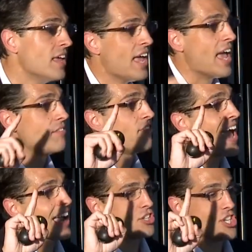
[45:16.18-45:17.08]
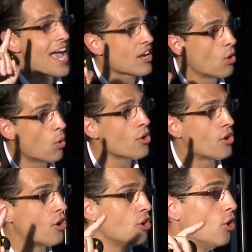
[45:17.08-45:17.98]
In fact, Jack
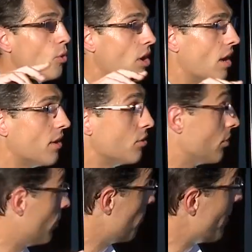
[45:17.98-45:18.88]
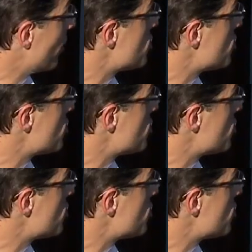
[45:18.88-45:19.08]
Horner, Mary